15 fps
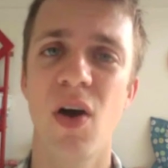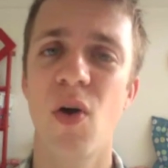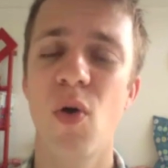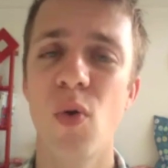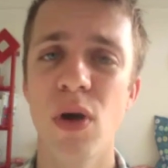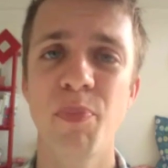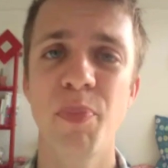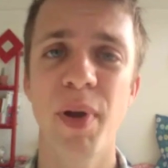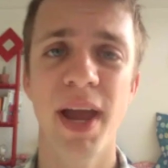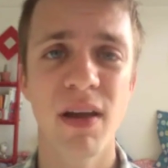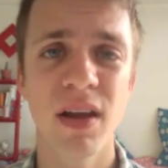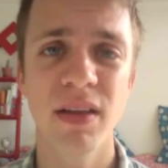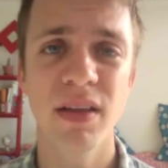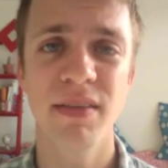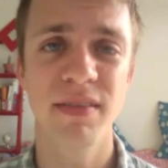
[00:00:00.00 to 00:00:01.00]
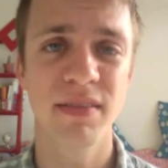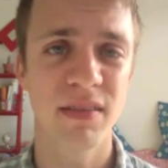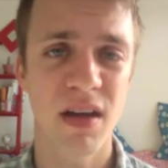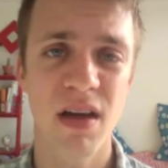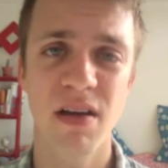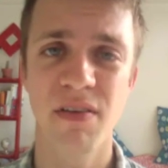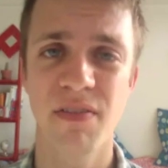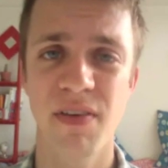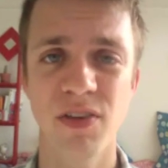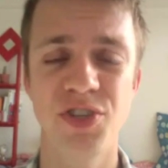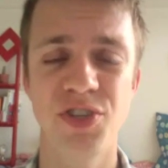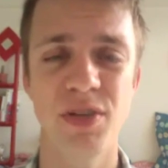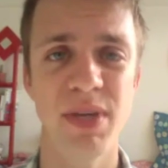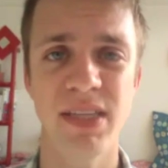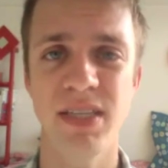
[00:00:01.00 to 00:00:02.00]
or parents of
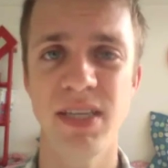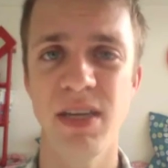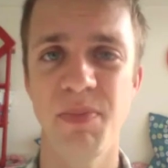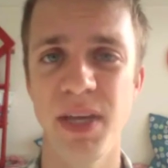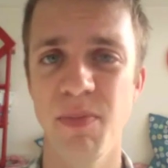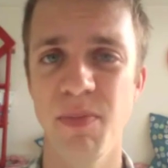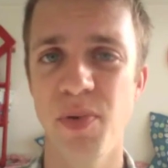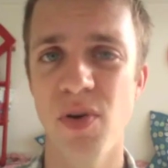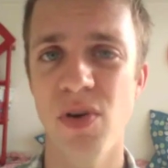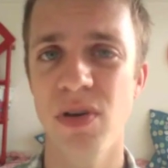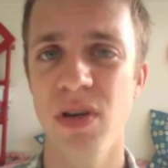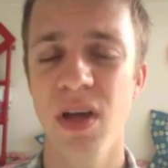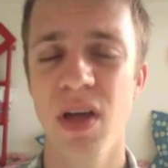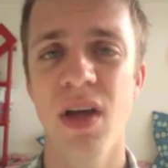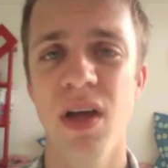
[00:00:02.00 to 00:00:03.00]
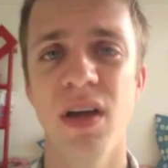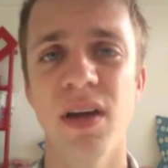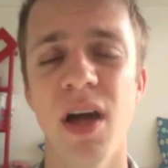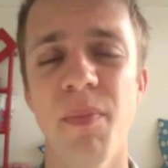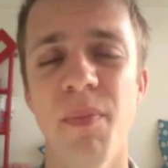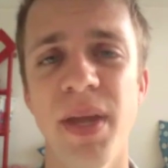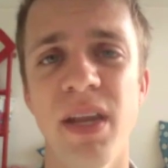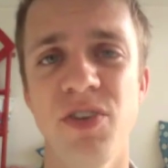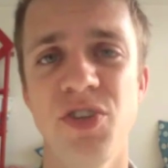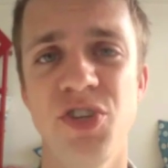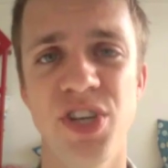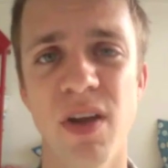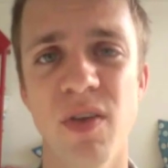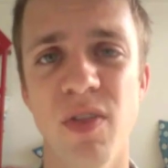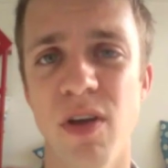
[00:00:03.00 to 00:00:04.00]
LGBT people come in and
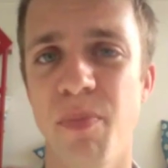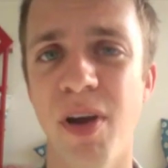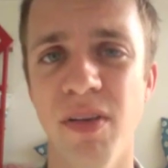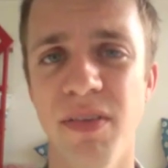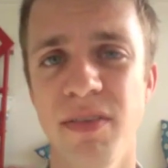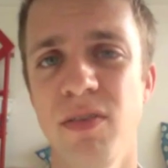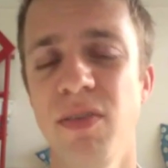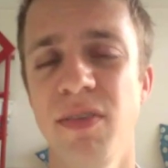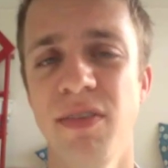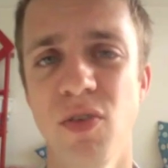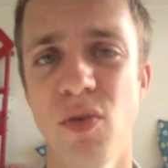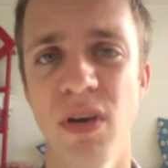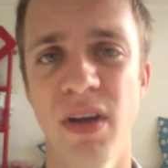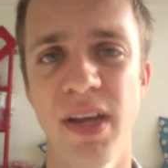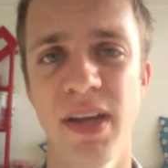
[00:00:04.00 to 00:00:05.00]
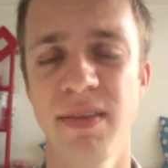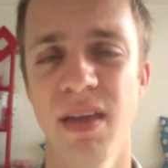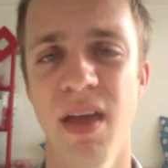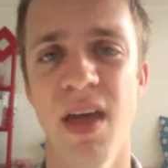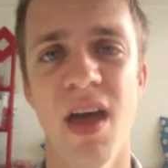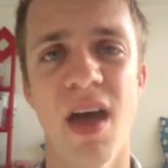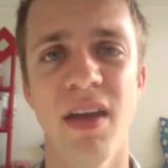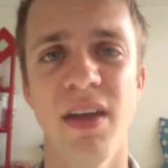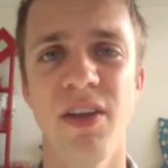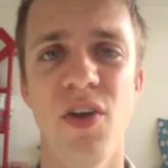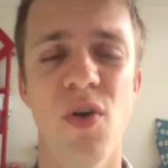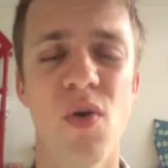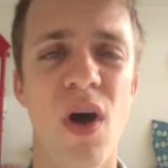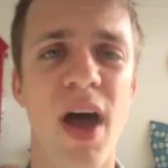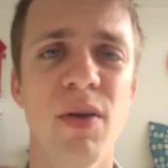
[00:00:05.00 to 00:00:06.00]
share their personal stories. You
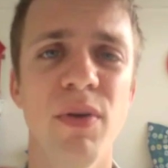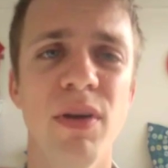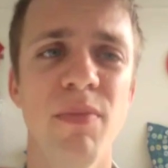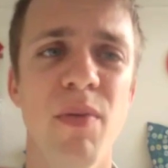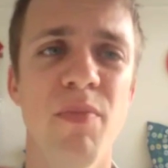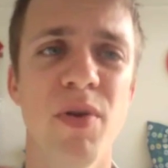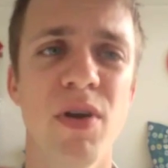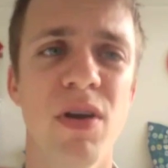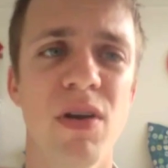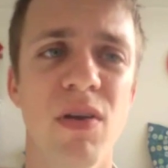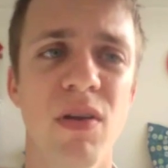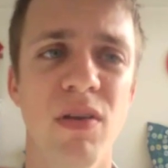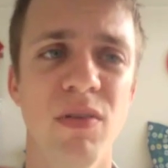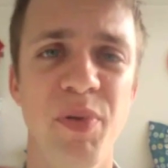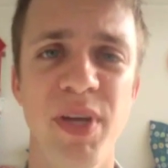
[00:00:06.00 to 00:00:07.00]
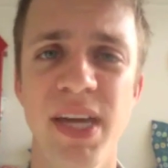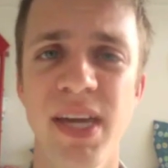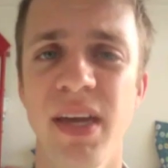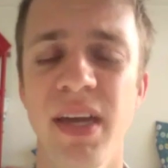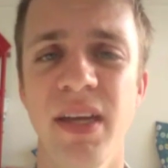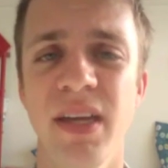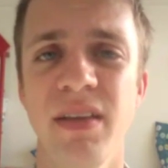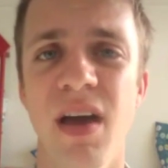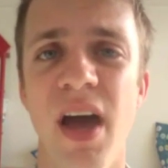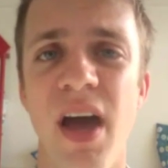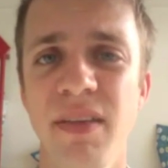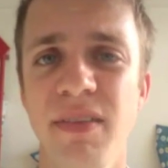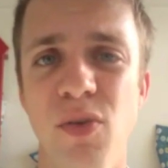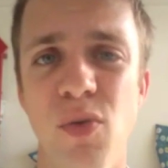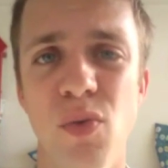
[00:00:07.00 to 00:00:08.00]
know, I remember being in high
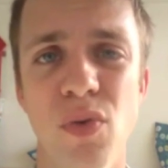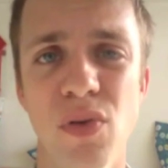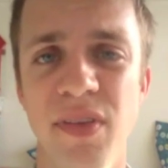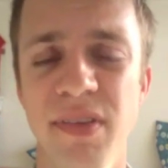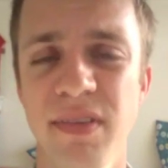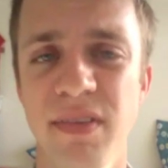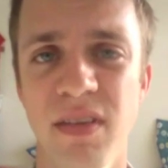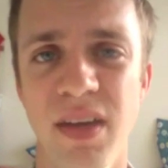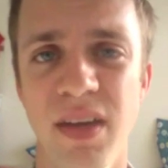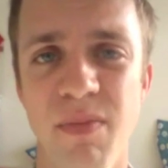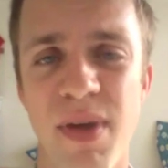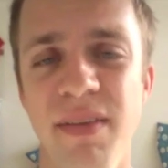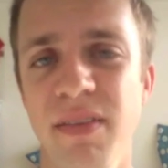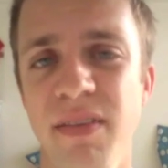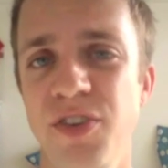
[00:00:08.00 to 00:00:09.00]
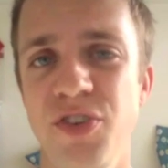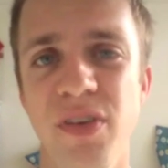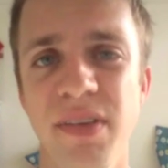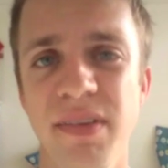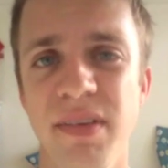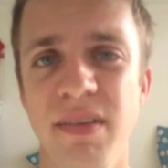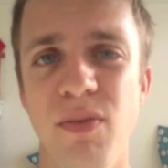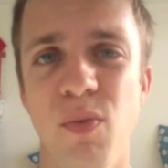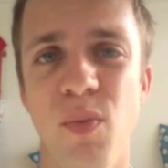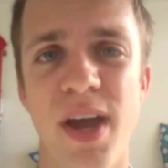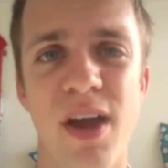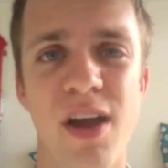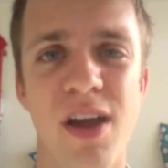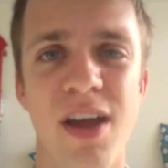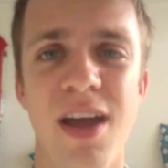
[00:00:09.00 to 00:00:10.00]
schools in Massachusetts
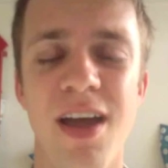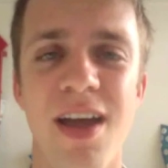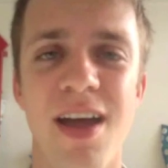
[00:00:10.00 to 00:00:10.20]
where